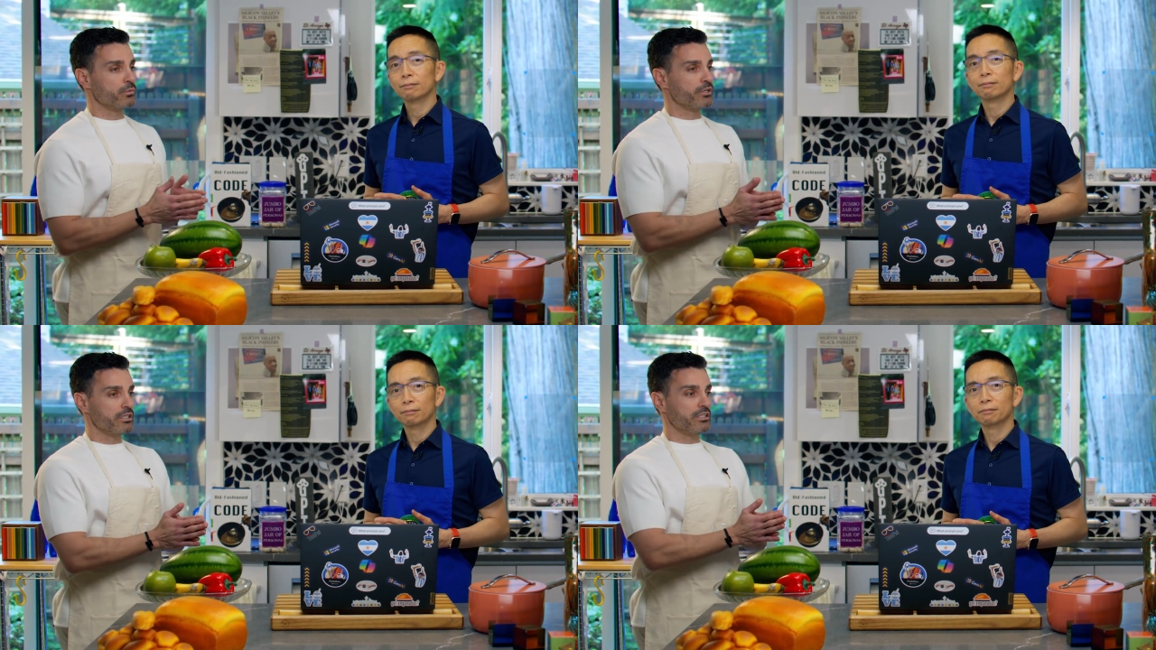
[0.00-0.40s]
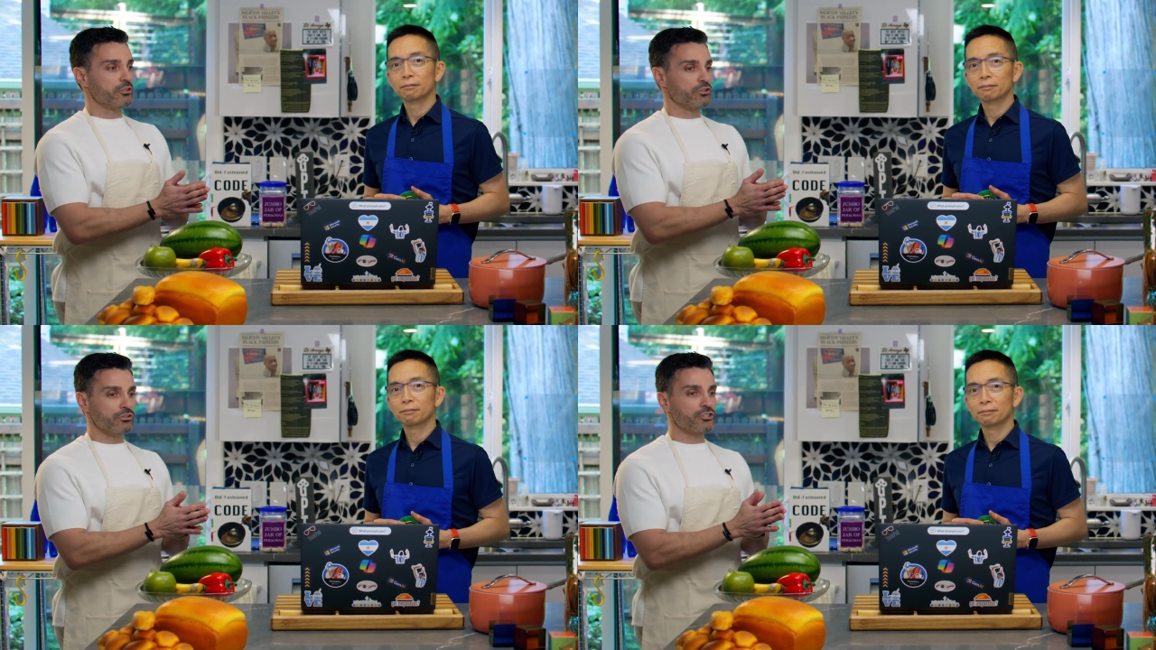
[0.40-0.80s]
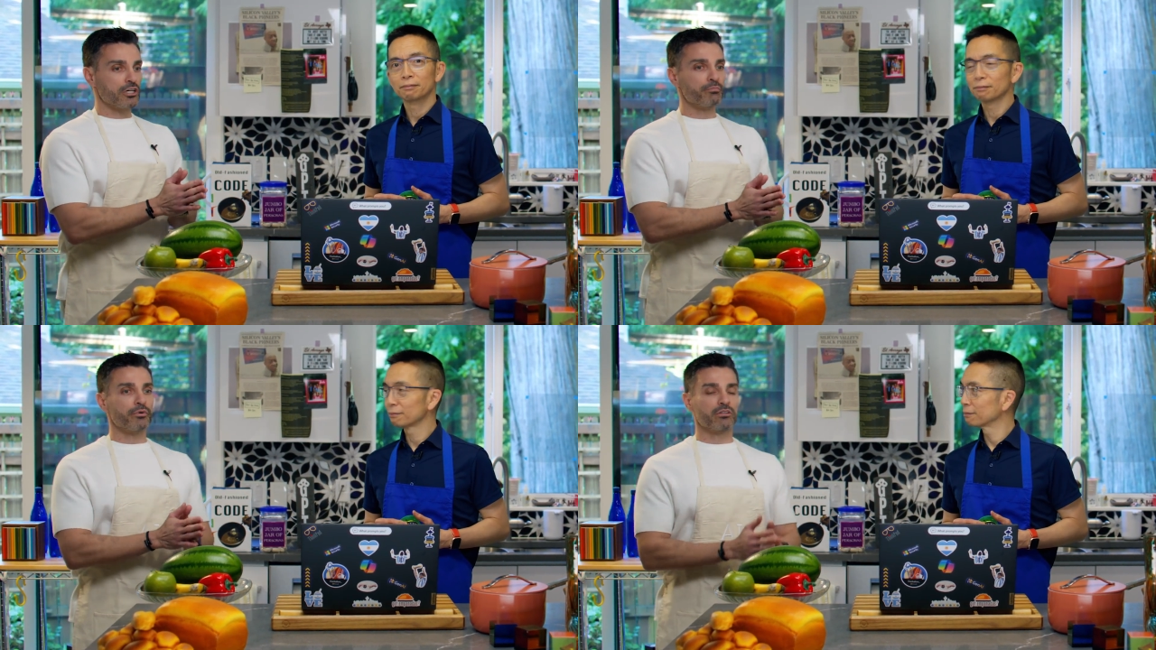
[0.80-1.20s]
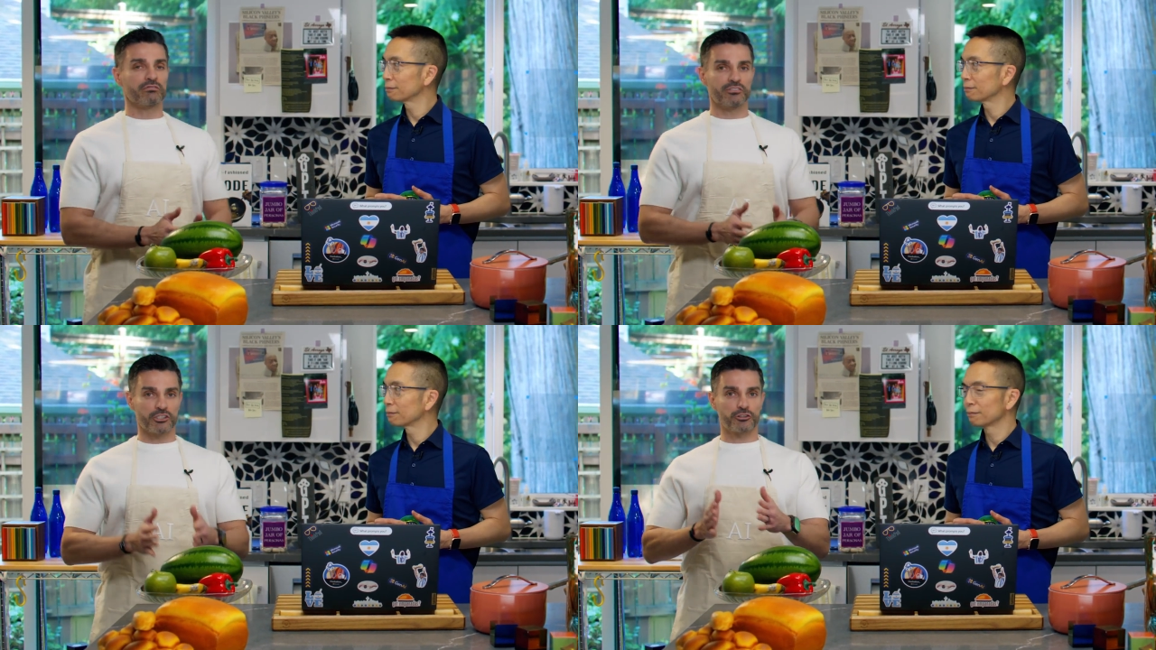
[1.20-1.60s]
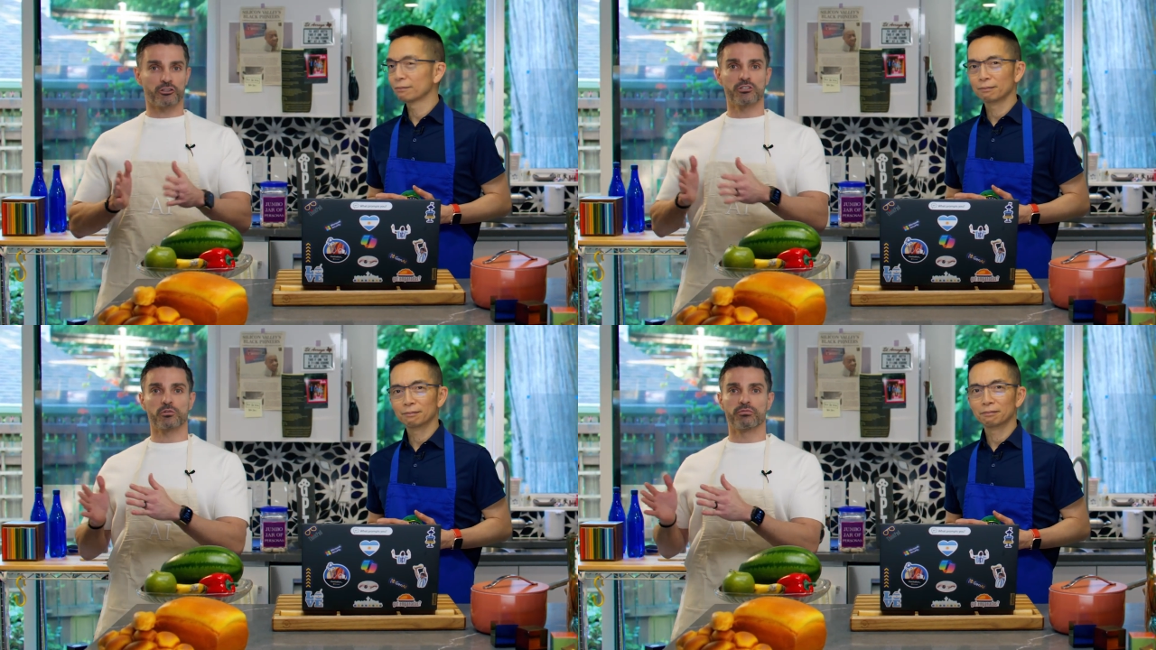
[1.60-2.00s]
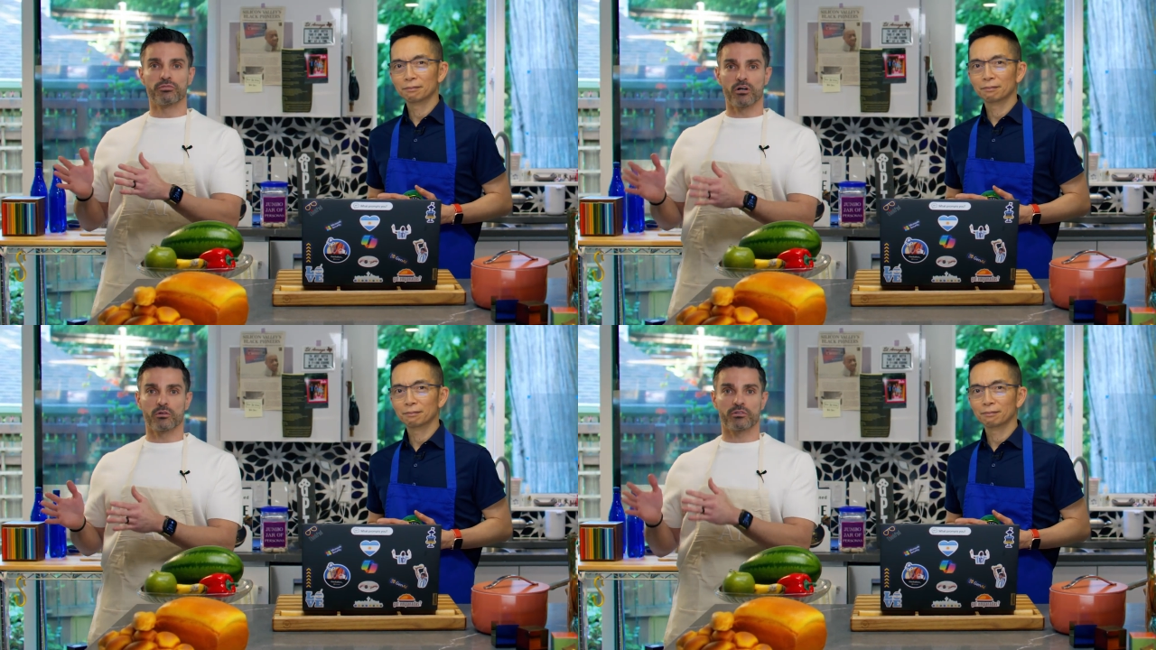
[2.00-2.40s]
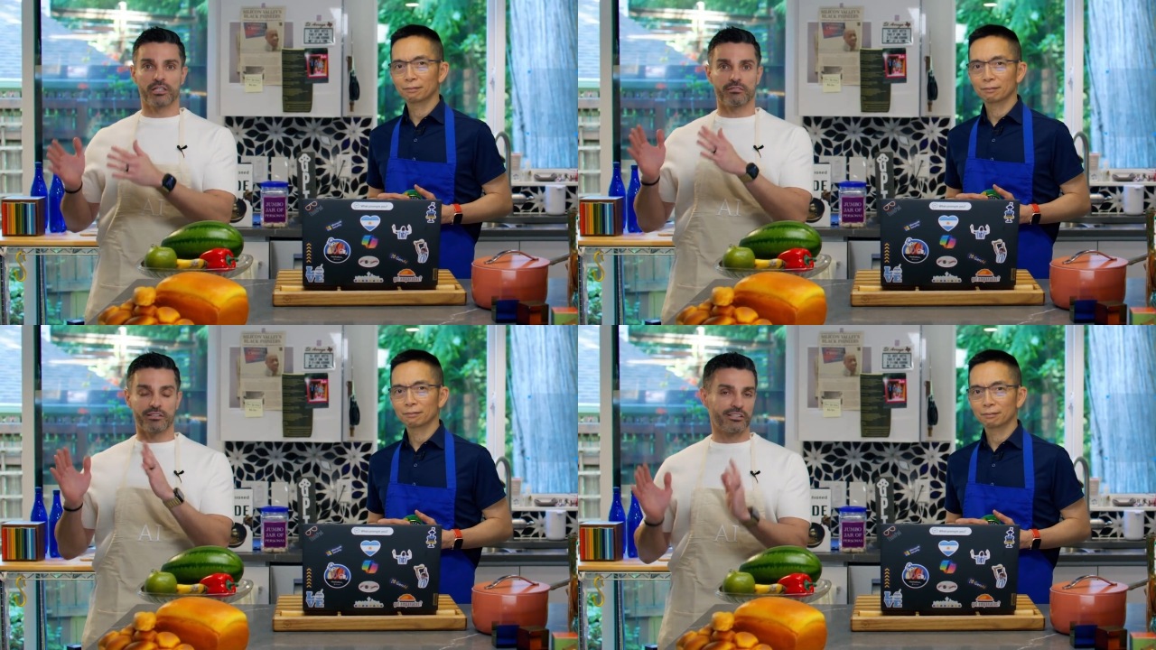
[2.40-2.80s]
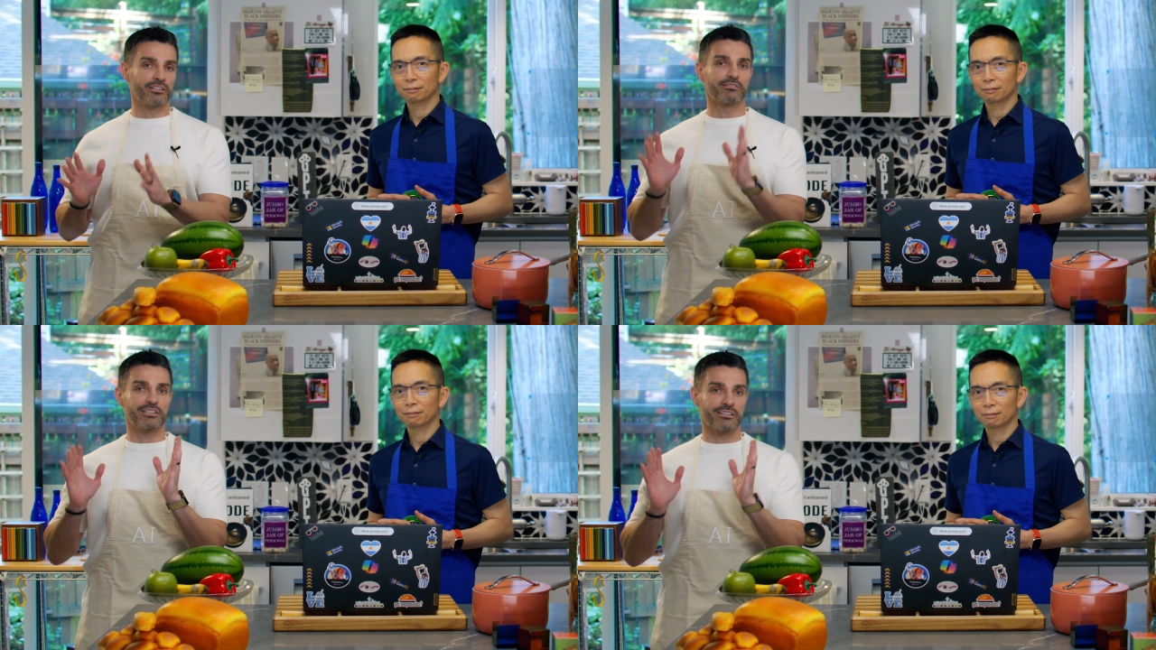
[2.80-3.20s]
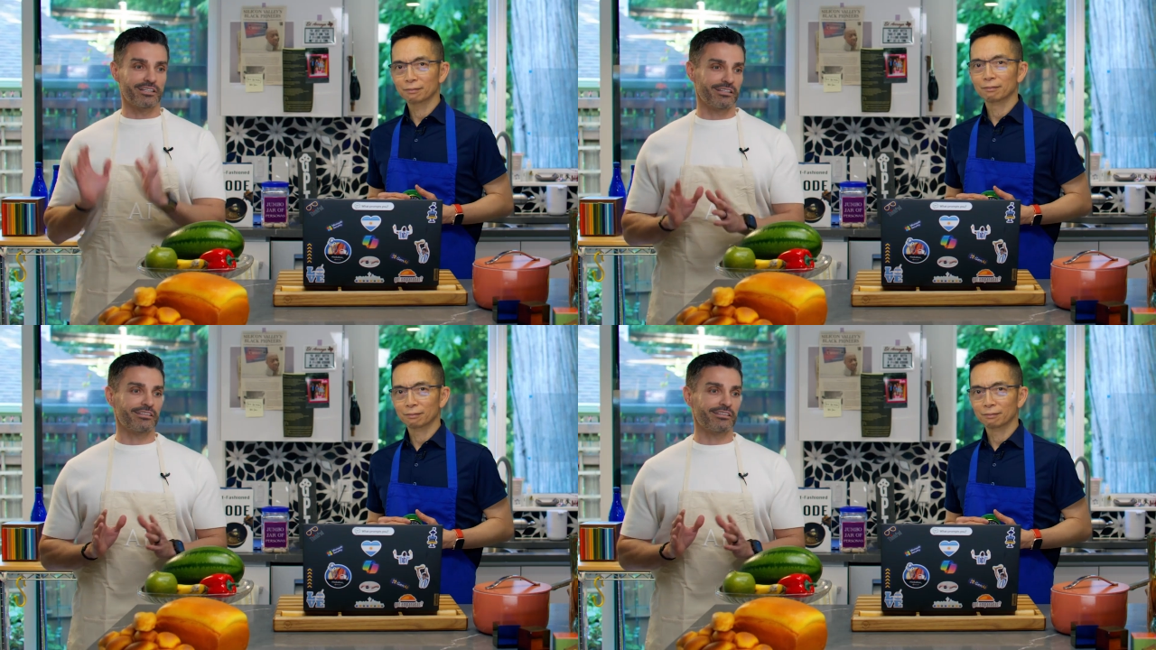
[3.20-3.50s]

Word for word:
Speaker 1: we don't jump on just trying to follow the, the you know the, the,